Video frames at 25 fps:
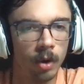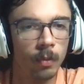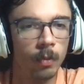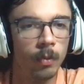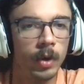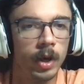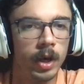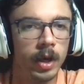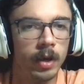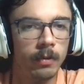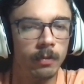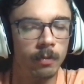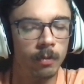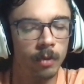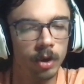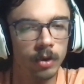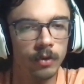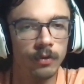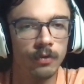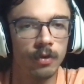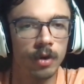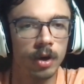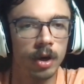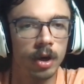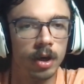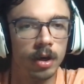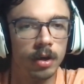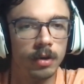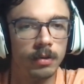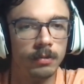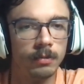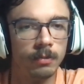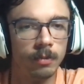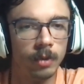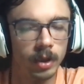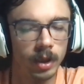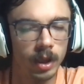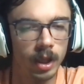1 win, 1 draw,
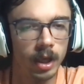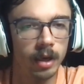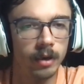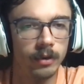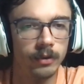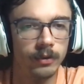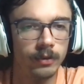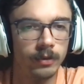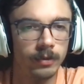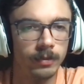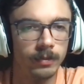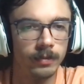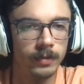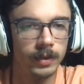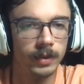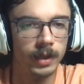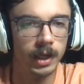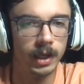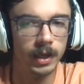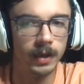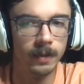1 loss.